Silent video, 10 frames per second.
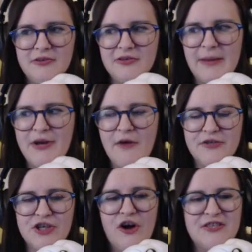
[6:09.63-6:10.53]
Let me know if
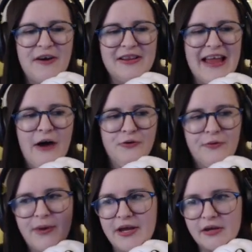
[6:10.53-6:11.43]
it's not. It's very loud
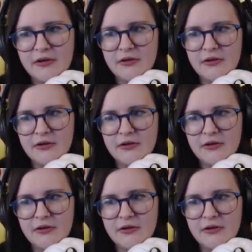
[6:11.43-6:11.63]
for me.